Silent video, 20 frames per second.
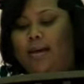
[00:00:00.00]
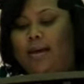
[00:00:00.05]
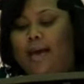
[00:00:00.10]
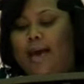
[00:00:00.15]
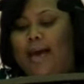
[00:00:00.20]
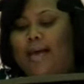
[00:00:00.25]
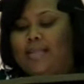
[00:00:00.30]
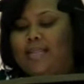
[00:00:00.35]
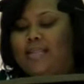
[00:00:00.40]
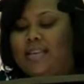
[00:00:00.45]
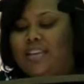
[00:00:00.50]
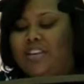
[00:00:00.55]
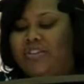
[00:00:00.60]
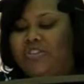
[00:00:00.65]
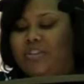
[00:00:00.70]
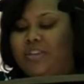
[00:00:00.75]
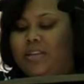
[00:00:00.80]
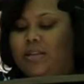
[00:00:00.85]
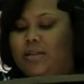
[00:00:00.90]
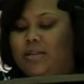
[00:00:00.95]
God
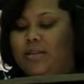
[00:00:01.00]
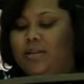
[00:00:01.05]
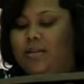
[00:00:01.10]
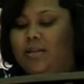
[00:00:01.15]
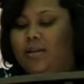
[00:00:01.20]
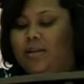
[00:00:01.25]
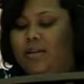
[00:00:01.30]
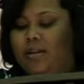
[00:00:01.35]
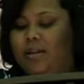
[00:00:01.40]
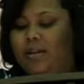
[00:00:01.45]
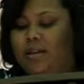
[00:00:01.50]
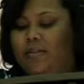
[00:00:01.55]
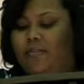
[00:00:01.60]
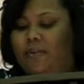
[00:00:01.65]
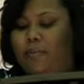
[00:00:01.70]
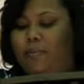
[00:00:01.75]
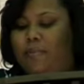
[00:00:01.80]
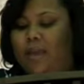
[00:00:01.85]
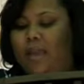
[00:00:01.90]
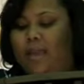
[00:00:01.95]
sent Jesus to
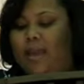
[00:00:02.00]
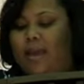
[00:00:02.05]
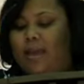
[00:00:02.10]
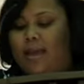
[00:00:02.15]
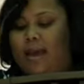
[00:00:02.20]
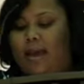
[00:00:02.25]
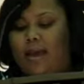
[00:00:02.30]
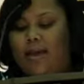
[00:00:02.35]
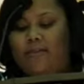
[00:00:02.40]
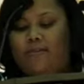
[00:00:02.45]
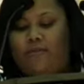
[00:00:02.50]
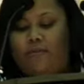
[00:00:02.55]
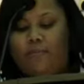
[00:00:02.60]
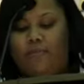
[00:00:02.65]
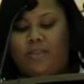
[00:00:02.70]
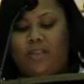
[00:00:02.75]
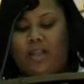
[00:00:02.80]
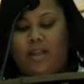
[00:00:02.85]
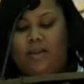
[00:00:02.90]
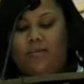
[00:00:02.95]
deliver mankind
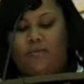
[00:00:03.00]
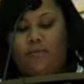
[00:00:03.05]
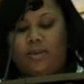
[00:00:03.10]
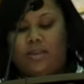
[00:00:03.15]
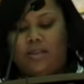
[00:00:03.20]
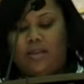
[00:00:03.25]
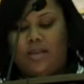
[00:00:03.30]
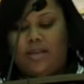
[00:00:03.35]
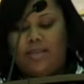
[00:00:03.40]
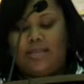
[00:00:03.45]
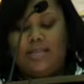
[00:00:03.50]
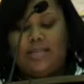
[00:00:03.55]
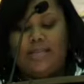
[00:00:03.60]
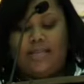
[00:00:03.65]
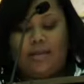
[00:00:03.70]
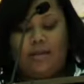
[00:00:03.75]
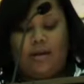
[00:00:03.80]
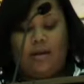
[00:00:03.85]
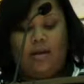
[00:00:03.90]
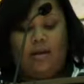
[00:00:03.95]
from
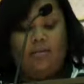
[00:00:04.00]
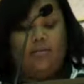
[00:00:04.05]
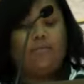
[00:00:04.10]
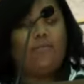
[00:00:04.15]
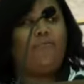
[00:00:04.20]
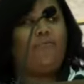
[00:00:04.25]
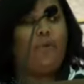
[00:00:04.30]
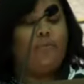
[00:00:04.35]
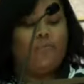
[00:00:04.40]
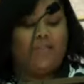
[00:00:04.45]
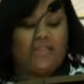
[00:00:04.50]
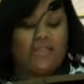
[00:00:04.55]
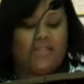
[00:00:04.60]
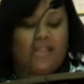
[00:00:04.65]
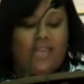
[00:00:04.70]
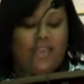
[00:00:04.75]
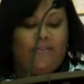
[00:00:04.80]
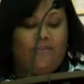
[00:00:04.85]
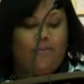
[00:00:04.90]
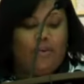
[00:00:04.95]
the
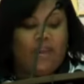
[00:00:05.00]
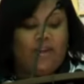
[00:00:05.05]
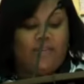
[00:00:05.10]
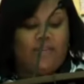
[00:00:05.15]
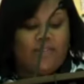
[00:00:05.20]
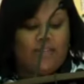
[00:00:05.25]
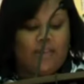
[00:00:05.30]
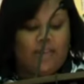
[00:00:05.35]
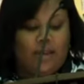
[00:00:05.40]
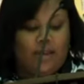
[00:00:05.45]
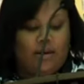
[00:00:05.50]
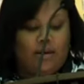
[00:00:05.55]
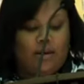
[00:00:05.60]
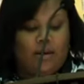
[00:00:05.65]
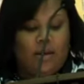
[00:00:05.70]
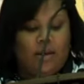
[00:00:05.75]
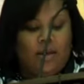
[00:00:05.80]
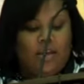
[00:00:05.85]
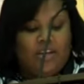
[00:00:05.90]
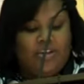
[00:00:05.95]
slavery of sin.
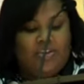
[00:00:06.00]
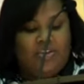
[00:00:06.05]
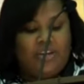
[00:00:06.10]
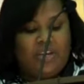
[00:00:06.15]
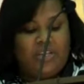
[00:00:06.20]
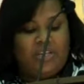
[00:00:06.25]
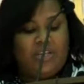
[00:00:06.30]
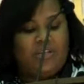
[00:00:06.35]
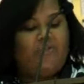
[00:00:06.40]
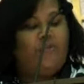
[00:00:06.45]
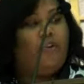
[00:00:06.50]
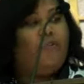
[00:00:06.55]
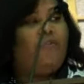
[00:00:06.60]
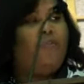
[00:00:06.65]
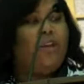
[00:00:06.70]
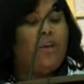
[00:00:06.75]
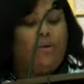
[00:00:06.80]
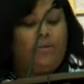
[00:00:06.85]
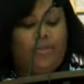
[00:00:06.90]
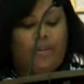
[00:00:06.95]
Jesus
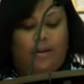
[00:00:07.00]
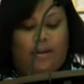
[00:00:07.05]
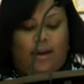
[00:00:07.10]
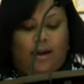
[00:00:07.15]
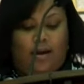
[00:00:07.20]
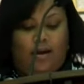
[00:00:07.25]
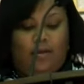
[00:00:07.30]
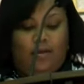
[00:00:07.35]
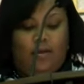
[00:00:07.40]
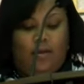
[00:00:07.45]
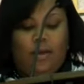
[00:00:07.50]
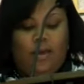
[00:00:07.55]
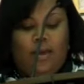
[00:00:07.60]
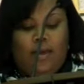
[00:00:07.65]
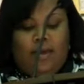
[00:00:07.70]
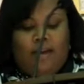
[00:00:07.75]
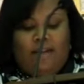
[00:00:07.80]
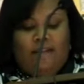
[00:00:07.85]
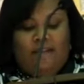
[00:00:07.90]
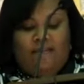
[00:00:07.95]
fulfilled the law,
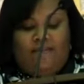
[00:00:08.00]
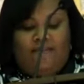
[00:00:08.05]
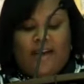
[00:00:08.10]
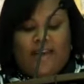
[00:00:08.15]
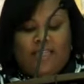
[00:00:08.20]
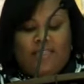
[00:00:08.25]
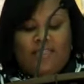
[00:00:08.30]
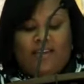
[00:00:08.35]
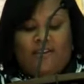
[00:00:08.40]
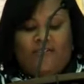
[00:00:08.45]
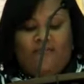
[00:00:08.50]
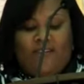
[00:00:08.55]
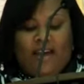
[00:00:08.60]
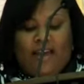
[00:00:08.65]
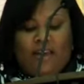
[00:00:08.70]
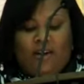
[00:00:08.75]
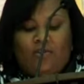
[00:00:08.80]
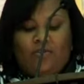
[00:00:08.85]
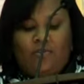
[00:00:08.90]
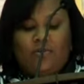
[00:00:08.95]
the
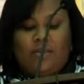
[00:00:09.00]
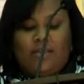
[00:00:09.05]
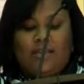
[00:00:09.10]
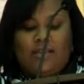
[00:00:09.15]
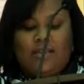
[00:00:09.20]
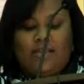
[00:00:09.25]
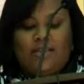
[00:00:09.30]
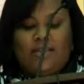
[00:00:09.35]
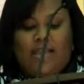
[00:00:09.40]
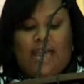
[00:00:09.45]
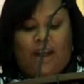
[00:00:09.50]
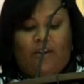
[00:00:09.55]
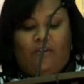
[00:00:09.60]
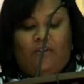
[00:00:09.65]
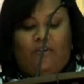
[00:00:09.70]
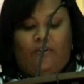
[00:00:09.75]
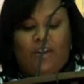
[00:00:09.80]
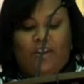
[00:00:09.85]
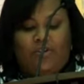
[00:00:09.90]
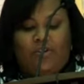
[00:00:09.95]
final
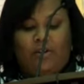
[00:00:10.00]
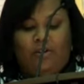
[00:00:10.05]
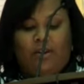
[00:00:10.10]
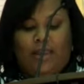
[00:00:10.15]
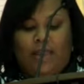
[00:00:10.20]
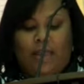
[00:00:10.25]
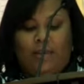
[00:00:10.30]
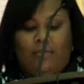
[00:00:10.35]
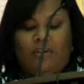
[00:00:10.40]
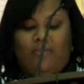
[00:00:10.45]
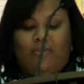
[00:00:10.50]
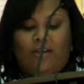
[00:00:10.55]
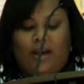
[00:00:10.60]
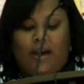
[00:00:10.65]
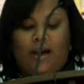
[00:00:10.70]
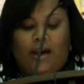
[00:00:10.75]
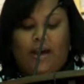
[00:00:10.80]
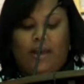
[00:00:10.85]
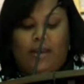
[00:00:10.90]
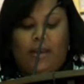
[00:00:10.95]
sacrificial Lamb of
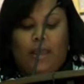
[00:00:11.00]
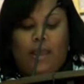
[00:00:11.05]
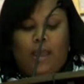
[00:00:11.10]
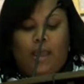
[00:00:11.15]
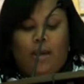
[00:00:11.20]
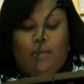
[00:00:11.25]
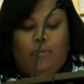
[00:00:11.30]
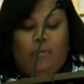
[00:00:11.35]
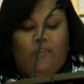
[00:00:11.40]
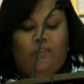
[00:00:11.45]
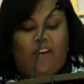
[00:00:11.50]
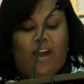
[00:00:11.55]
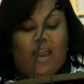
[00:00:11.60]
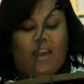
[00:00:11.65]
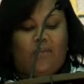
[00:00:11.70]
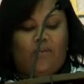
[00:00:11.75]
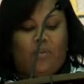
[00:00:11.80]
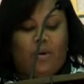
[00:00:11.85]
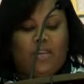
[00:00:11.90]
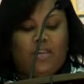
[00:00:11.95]
God, and
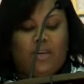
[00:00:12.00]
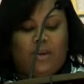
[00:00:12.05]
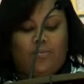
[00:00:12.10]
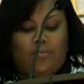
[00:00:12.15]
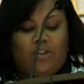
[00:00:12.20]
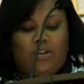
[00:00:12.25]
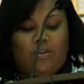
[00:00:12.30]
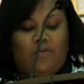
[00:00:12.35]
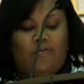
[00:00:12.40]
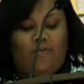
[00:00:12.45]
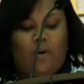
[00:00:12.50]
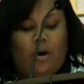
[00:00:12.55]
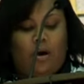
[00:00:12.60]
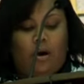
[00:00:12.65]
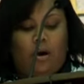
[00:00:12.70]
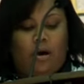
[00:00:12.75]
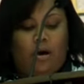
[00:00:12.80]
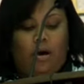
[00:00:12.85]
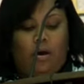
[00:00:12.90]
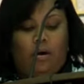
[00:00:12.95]
provided redemption for
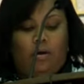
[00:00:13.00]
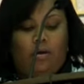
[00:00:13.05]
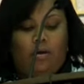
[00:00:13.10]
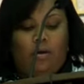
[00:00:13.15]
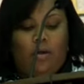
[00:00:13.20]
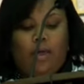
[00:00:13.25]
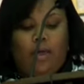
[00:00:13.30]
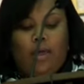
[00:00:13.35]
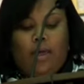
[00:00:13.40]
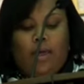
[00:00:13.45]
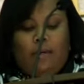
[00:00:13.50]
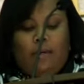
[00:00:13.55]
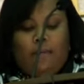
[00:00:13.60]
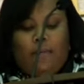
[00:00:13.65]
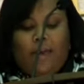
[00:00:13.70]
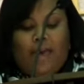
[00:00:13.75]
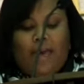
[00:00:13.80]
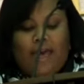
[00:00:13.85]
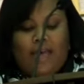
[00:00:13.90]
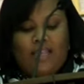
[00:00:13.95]
all.
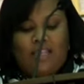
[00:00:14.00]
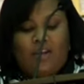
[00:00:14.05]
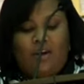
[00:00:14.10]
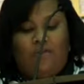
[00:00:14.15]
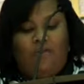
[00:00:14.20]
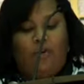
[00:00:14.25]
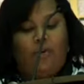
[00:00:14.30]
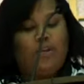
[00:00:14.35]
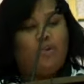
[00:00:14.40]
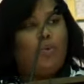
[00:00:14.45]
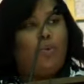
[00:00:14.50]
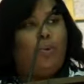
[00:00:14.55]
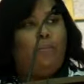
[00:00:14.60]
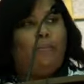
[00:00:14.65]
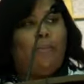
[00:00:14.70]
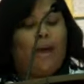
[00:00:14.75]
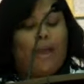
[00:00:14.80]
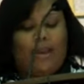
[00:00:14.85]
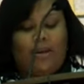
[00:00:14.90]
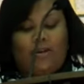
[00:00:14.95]
Passover is a
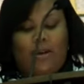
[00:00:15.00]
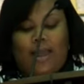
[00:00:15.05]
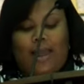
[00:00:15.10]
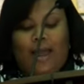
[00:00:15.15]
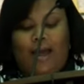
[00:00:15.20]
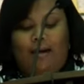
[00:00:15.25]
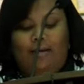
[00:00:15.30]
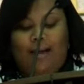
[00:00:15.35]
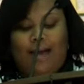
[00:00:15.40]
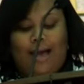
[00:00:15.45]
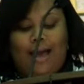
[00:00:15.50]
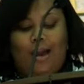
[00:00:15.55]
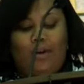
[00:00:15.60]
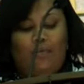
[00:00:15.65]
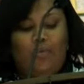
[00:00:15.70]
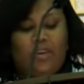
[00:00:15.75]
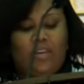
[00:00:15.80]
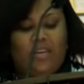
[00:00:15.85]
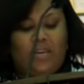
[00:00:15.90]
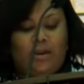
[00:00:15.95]
reminder how
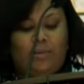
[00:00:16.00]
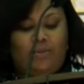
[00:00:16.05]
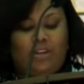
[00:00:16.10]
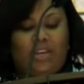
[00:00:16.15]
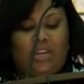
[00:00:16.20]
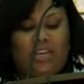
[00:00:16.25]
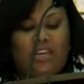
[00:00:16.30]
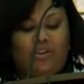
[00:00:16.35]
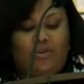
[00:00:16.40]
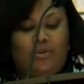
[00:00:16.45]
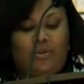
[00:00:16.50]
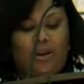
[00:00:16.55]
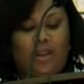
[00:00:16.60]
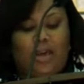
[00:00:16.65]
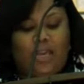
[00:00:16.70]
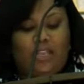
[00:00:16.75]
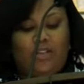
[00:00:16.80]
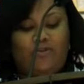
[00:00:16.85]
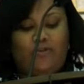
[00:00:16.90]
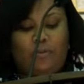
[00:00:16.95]
God redeemed the
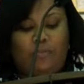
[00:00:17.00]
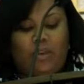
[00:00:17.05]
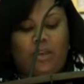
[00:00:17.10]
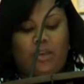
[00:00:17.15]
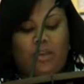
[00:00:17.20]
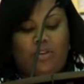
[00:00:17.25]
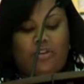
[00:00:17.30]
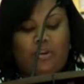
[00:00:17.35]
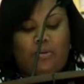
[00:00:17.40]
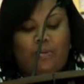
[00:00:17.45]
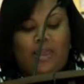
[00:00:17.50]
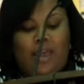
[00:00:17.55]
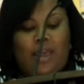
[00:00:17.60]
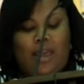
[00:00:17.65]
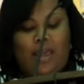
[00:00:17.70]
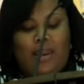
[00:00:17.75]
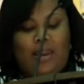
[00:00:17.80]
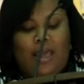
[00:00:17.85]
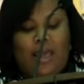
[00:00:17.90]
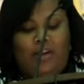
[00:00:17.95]
Israelites from Egypt
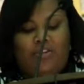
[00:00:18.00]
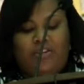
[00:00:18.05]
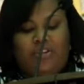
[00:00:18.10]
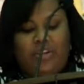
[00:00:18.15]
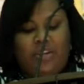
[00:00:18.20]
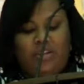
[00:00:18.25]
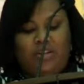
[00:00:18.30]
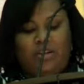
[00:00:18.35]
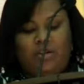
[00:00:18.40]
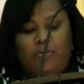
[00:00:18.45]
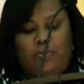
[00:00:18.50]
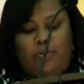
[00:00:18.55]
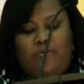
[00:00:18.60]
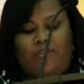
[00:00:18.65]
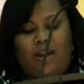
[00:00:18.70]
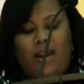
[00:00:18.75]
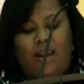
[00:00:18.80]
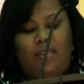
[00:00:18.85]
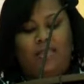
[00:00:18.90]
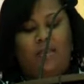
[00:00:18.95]
and how Jesus
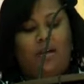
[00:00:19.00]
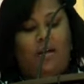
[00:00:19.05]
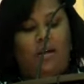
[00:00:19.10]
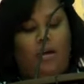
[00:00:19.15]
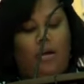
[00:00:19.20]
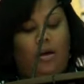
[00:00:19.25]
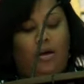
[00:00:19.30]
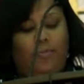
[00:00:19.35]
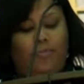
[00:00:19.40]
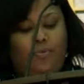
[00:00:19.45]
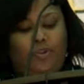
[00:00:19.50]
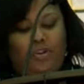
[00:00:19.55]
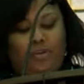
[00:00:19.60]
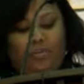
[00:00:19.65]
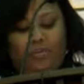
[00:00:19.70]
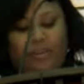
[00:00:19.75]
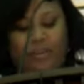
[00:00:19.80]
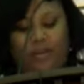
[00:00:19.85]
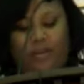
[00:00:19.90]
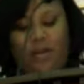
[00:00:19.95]
provided the
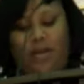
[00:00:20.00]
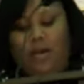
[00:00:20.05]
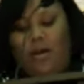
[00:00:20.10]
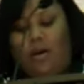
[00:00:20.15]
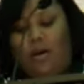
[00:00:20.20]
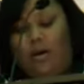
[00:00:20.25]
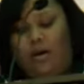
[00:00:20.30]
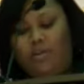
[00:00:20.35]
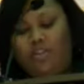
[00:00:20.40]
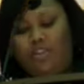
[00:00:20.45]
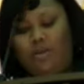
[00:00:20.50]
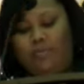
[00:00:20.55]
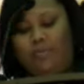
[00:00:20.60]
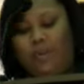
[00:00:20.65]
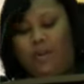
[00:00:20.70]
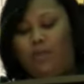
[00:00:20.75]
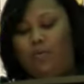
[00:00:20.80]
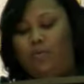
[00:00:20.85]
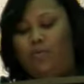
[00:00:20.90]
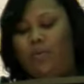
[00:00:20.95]

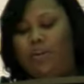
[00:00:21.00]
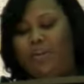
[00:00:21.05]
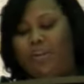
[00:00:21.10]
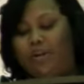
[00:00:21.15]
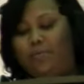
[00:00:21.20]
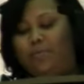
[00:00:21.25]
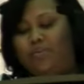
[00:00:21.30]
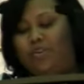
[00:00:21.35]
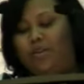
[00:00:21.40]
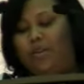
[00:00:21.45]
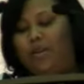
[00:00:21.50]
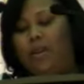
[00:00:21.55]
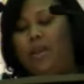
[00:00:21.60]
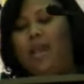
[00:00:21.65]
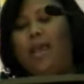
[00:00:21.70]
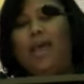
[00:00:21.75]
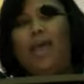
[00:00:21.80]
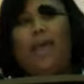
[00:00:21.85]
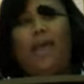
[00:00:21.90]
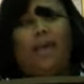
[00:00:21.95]
ultimate
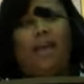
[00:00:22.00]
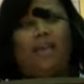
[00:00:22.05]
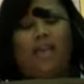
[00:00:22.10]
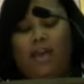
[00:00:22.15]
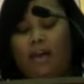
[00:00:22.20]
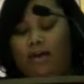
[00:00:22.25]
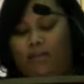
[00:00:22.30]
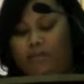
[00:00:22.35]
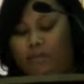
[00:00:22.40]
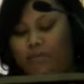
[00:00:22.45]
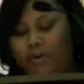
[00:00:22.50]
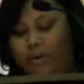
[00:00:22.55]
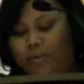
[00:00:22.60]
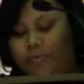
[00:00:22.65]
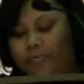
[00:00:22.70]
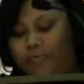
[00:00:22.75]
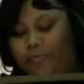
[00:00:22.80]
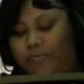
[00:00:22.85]
redemption at Calvary.